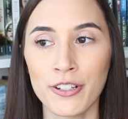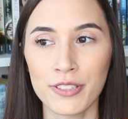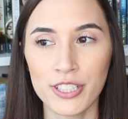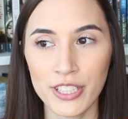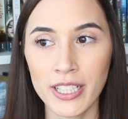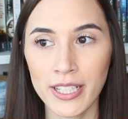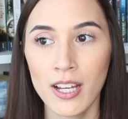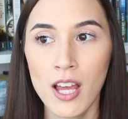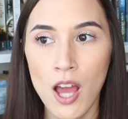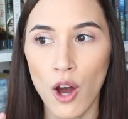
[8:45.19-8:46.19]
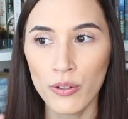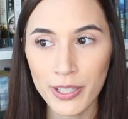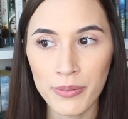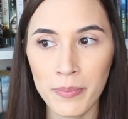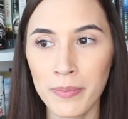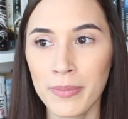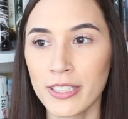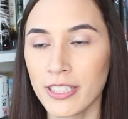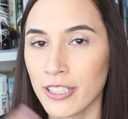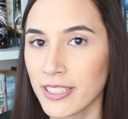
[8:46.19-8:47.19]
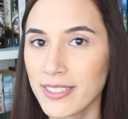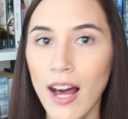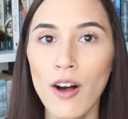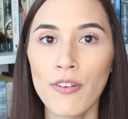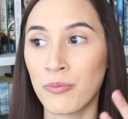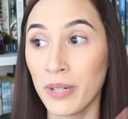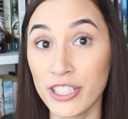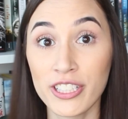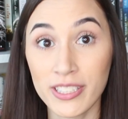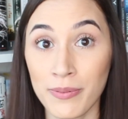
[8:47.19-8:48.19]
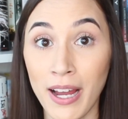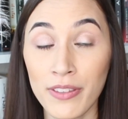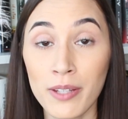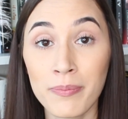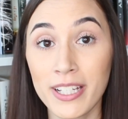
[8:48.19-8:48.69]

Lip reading: she only remembers herself when she's around them,